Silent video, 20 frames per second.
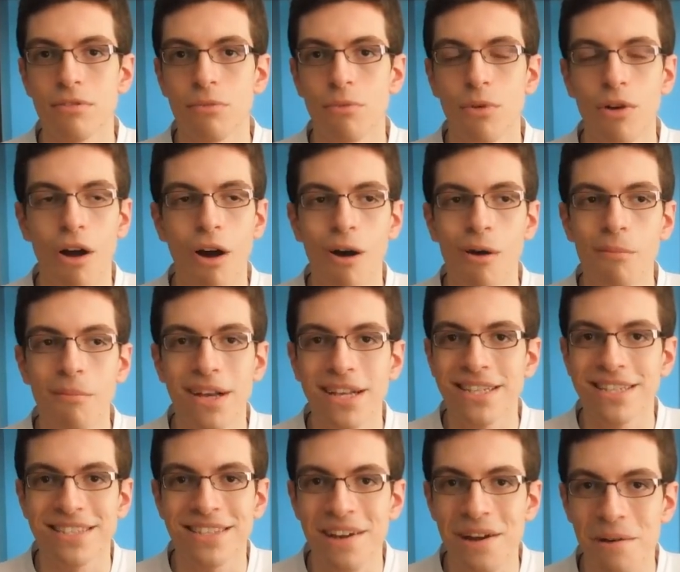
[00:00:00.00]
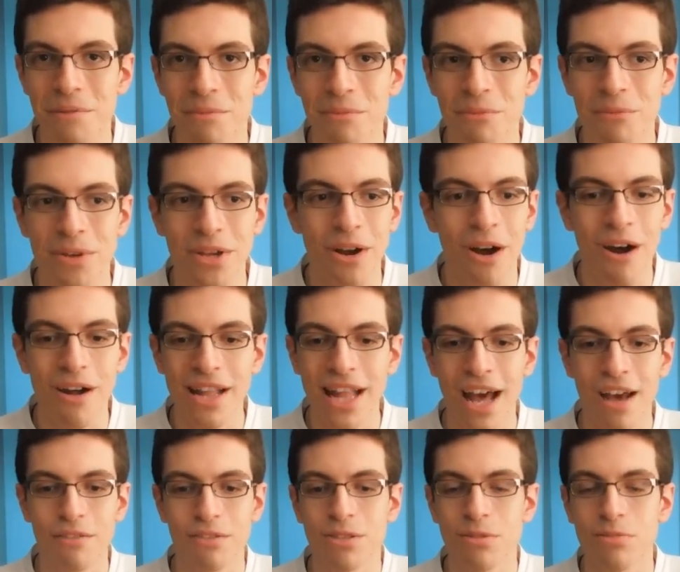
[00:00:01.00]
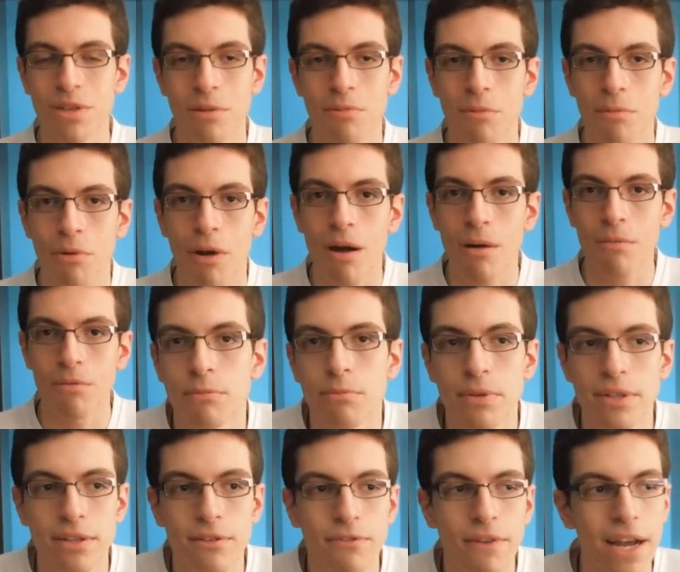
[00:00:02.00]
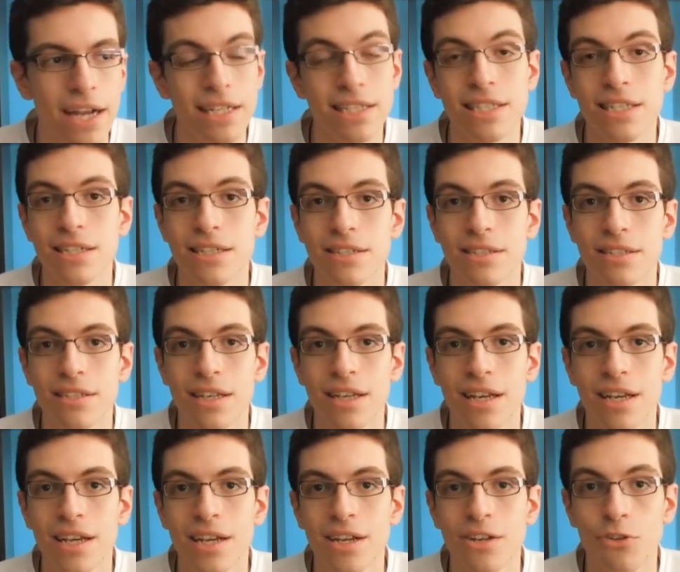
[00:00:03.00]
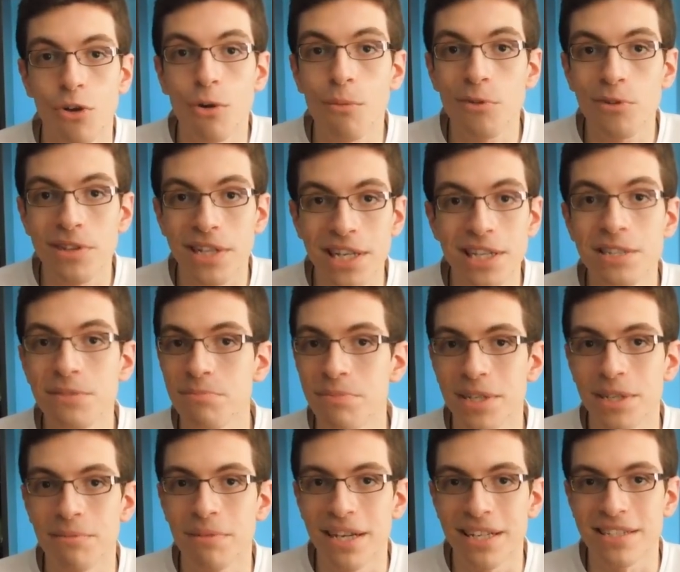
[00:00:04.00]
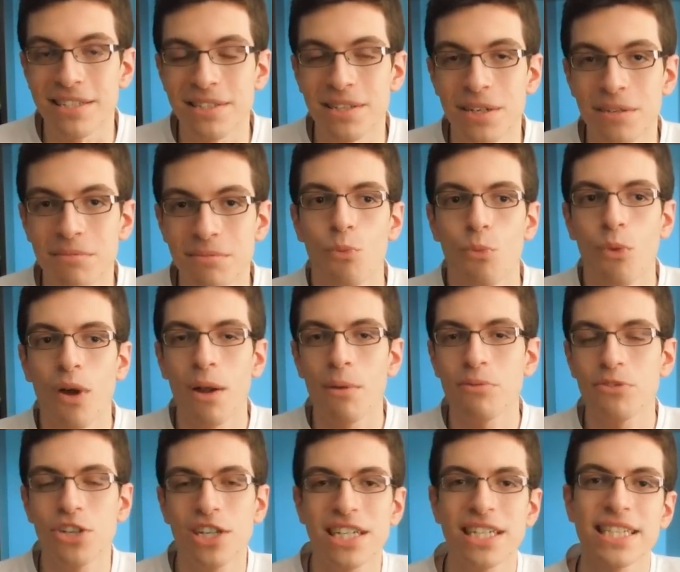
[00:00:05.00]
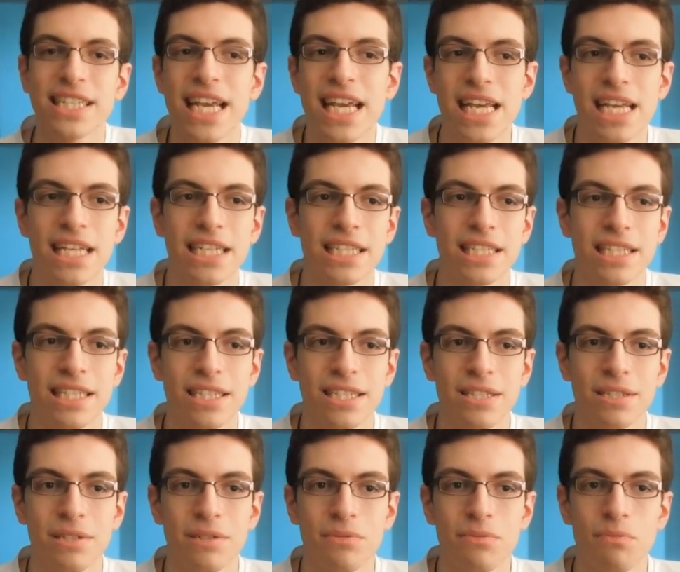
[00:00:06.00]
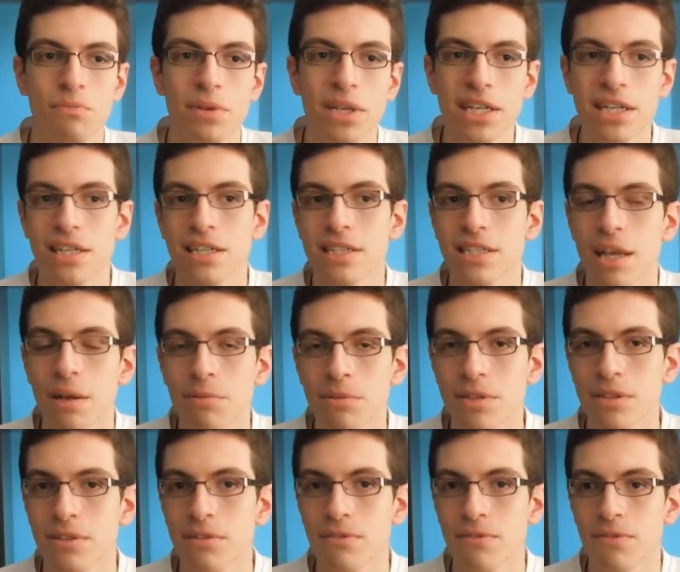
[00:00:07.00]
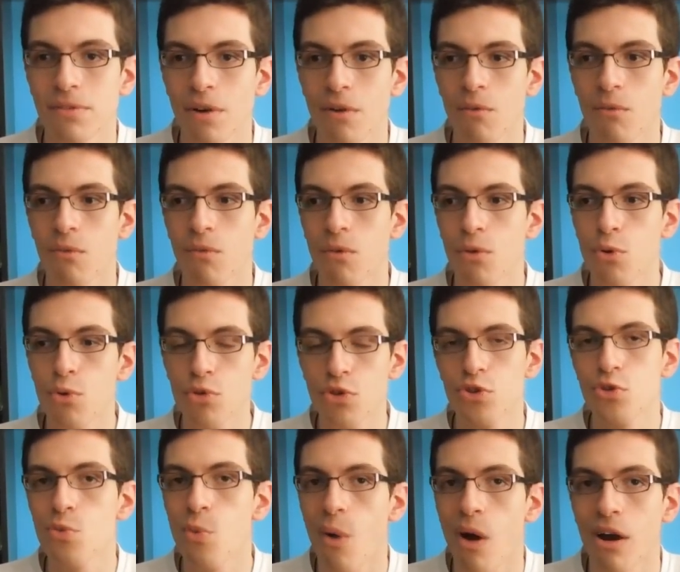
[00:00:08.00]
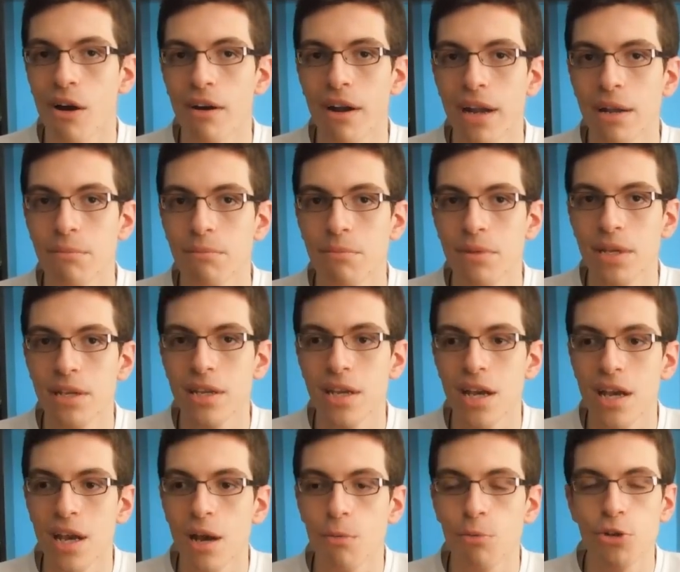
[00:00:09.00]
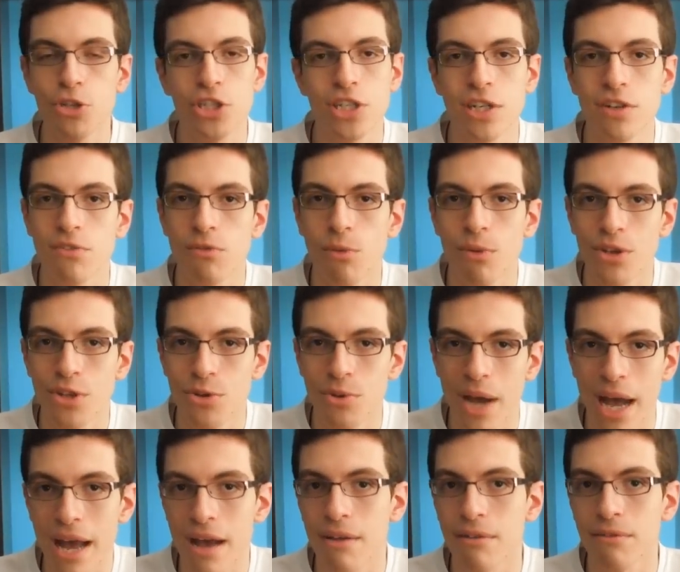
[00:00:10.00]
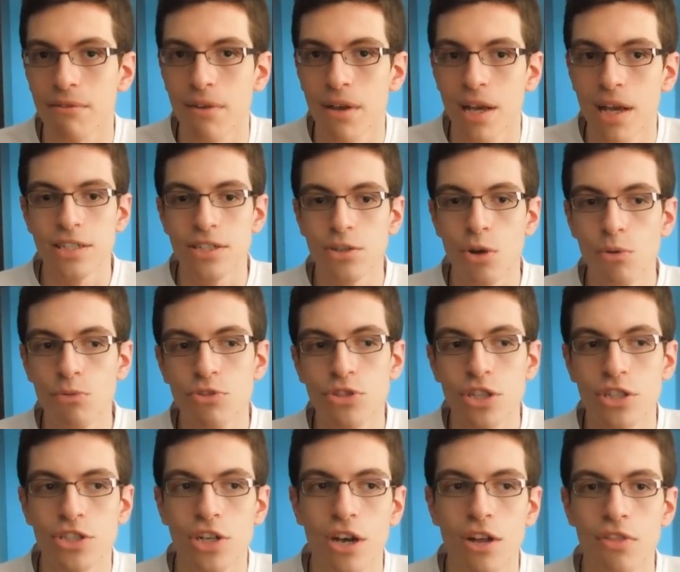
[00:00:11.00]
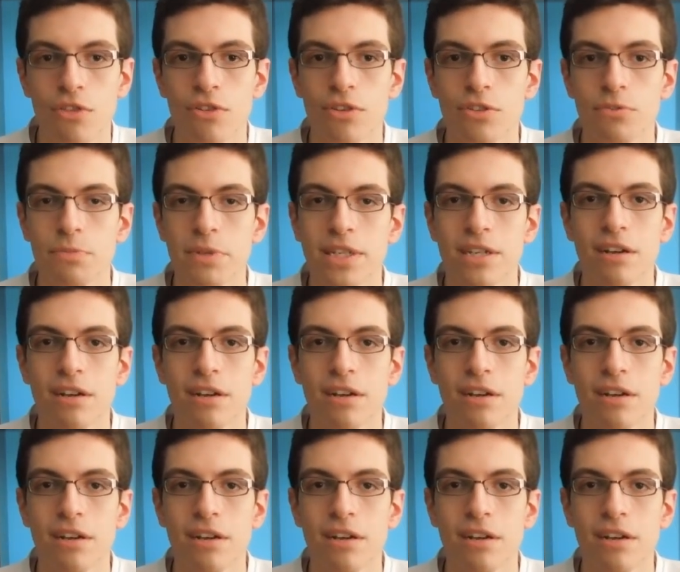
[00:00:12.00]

We're all messed up. We all have some type of problem. But the fact is, normal is being messed up. What I'm trying to say is, be acceptive of who you are and be appreciative of what you have. Don't judge others